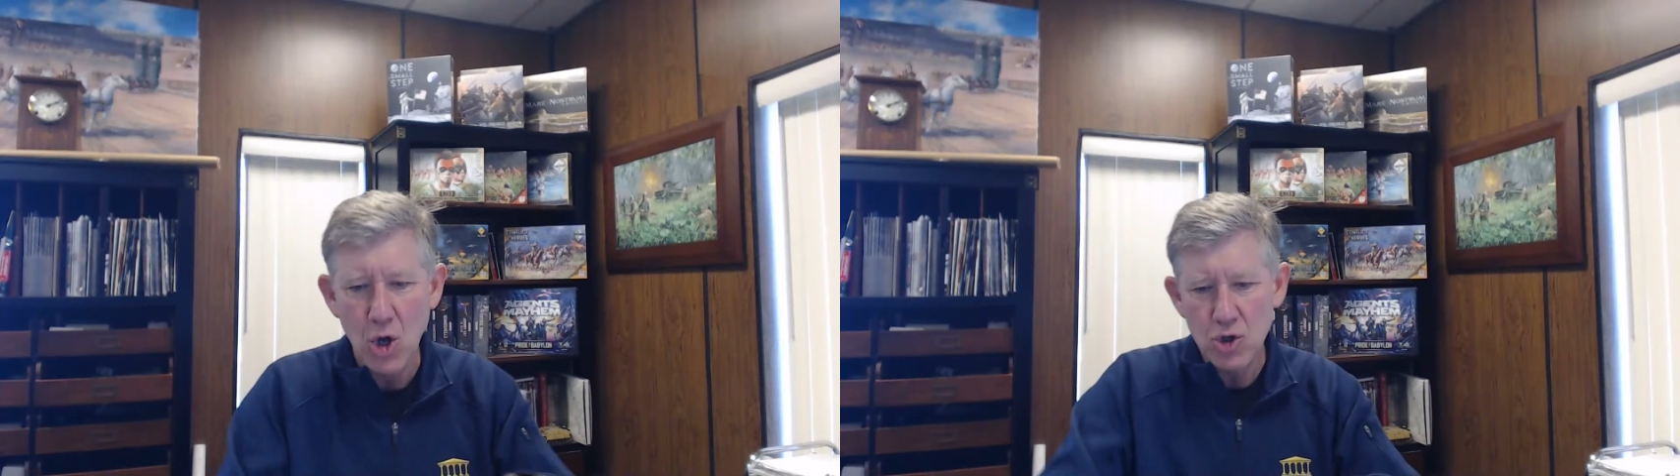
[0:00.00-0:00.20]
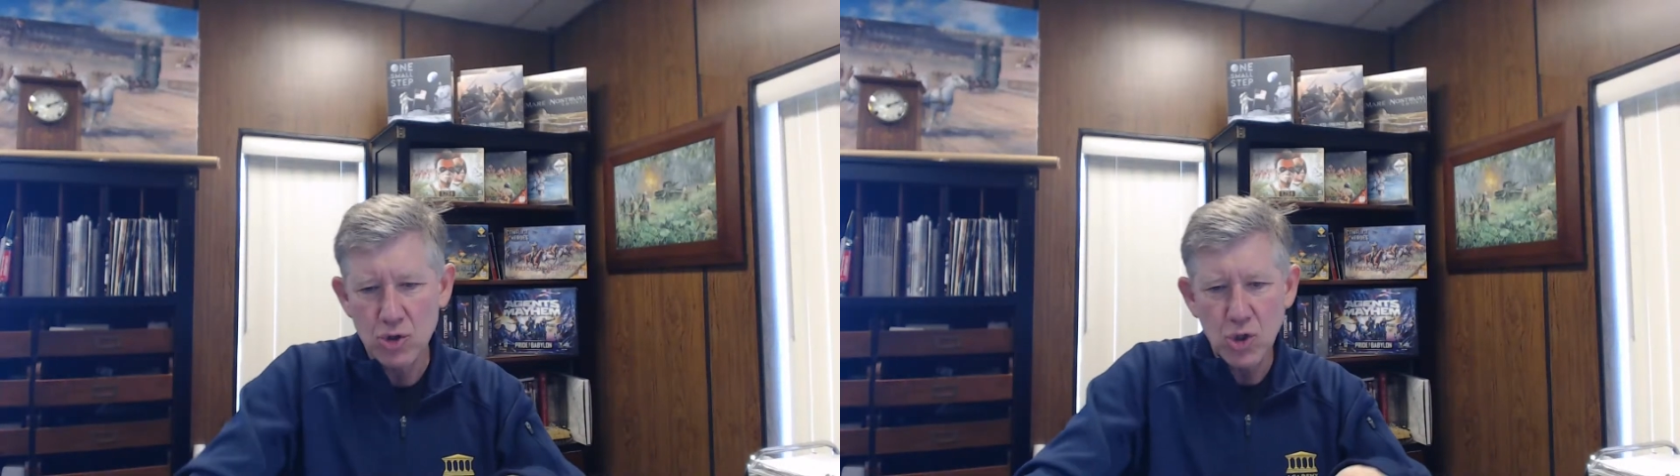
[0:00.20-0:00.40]

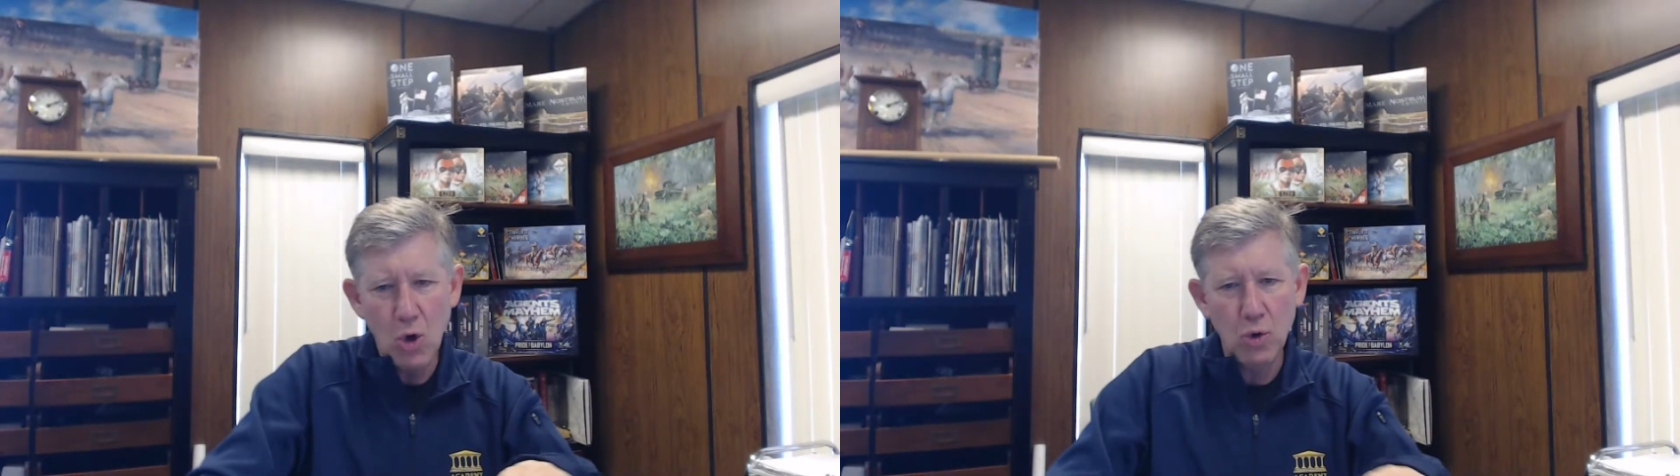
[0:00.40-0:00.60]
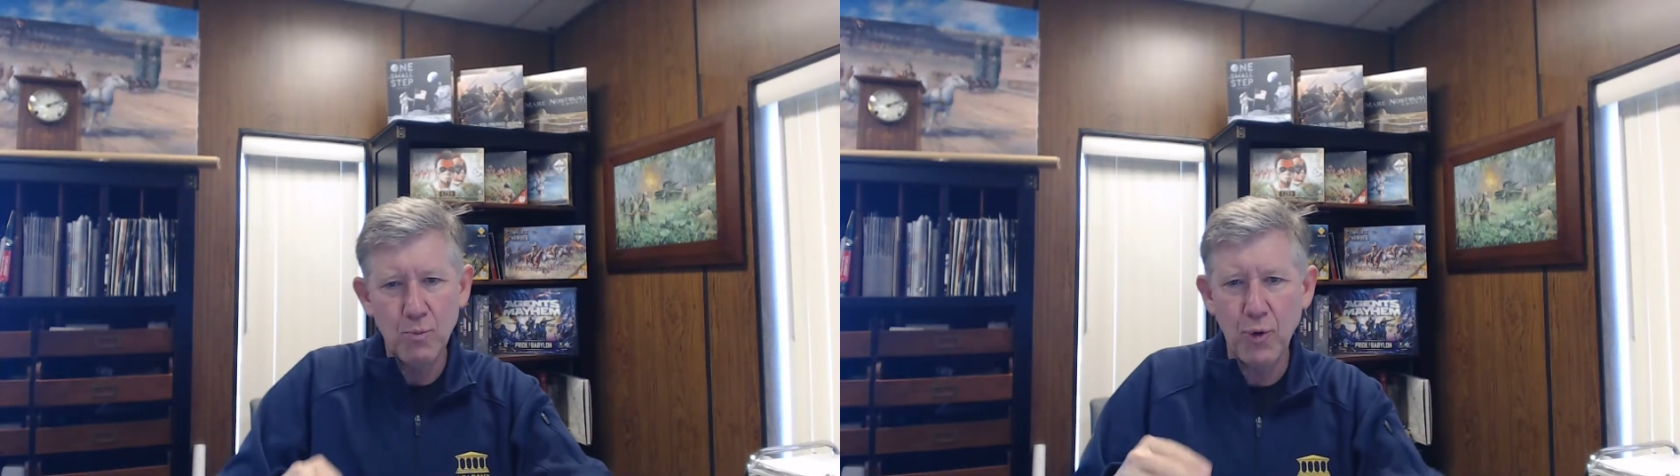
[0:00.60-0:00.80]
You're
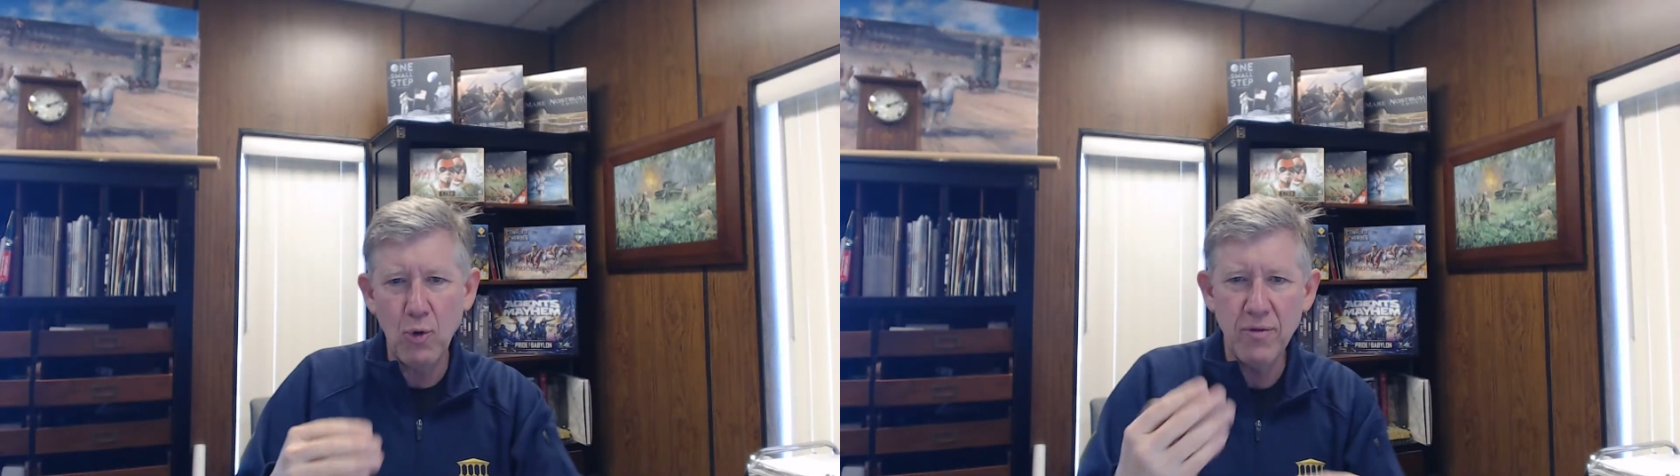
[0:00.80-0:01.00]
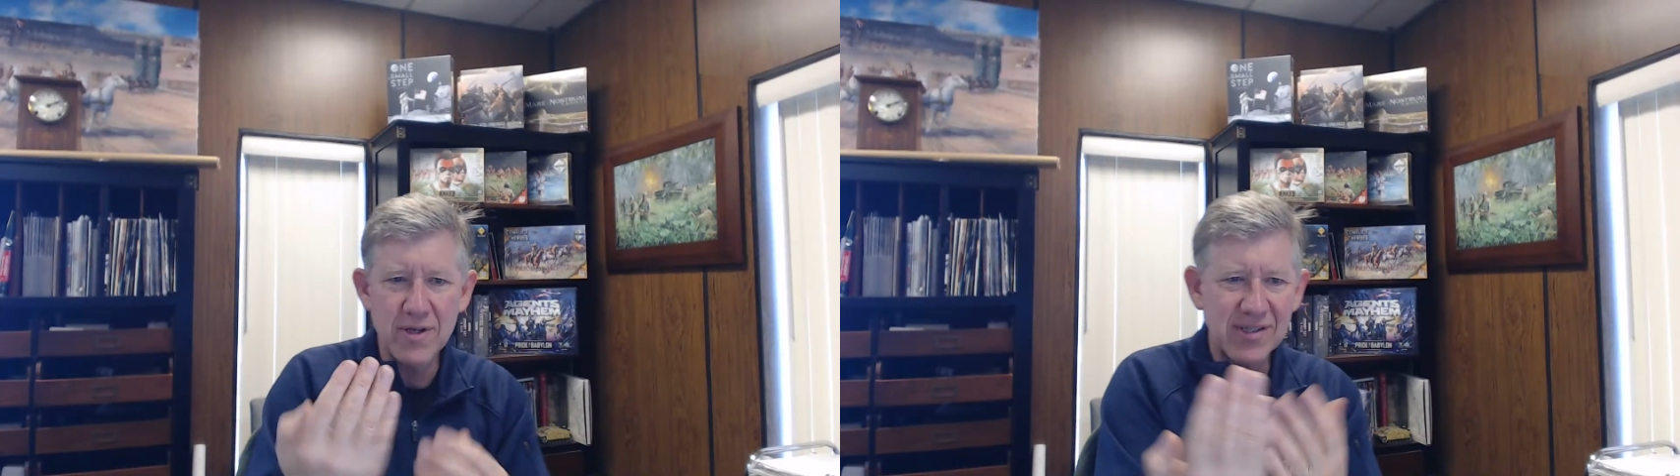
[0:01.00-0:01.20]
told,
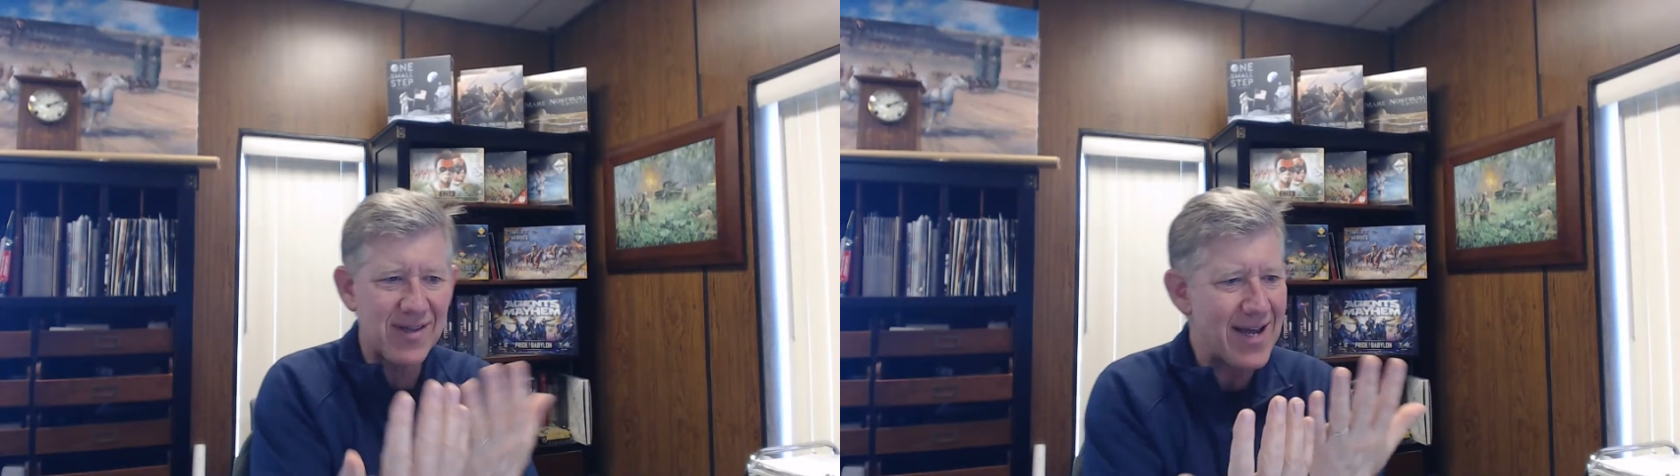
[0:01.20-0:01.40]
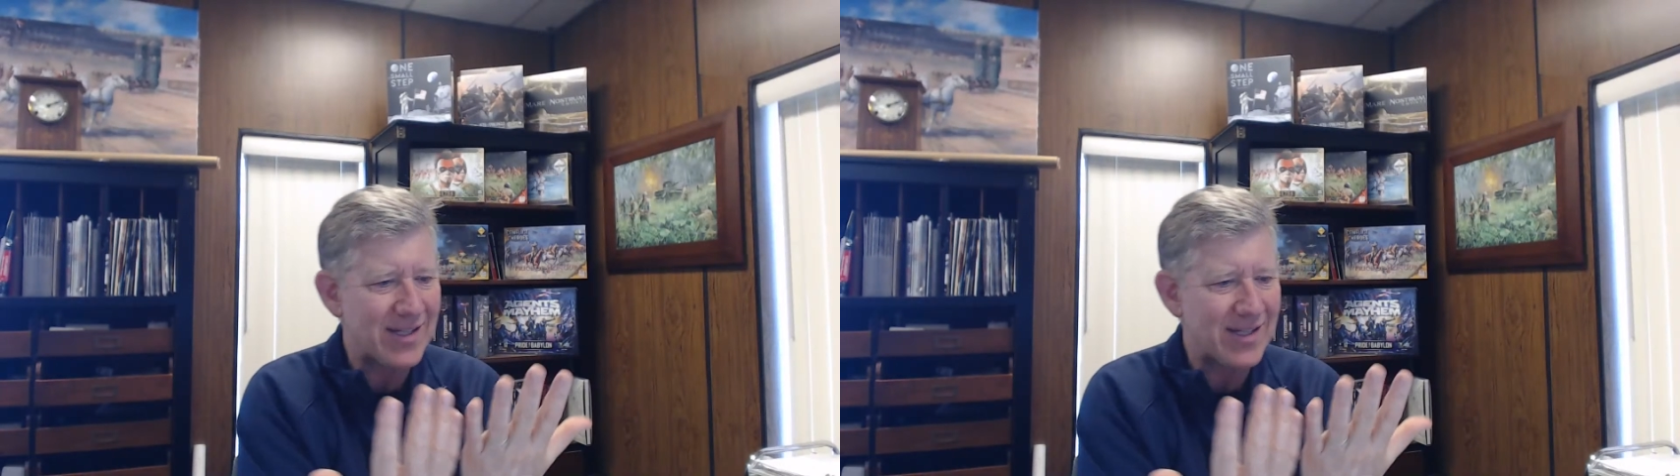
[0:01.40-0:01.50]
pull this,